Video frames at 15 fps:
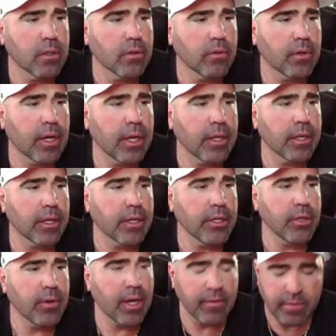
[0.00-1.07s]
right, and
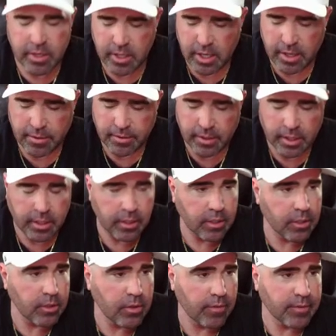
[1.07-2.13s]
you have nothing.
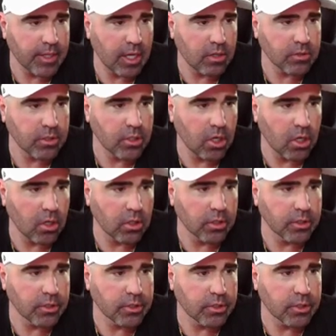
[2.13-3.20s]
You have one thousand
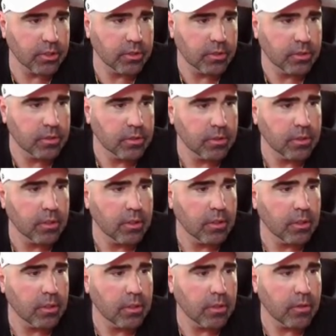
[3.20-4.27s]
dollars,
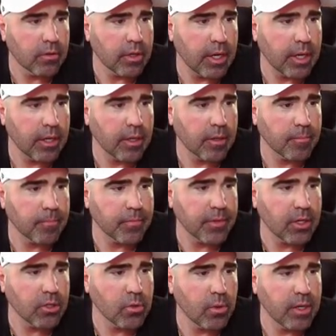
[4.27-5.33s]
right?
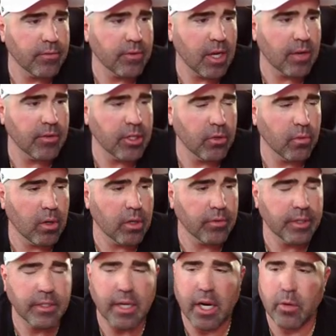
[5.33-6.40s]
You're twenty-five and you want to
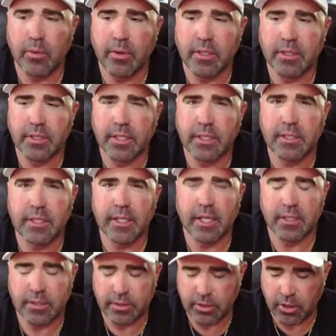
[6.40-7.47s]
retire when you're sixty.
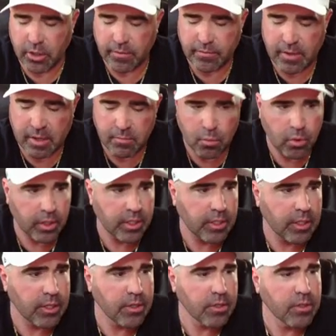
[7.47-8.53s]
That's thirty-five more
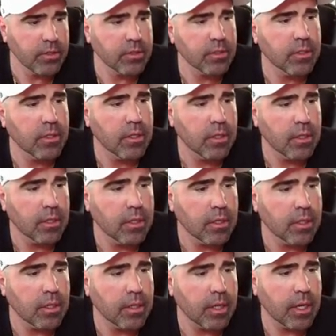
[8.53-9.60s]
years,
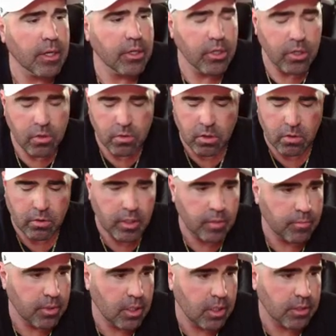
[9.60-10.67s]
and you only
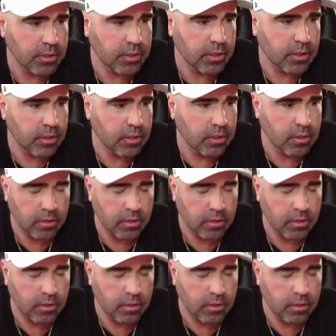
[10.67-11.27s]
deposit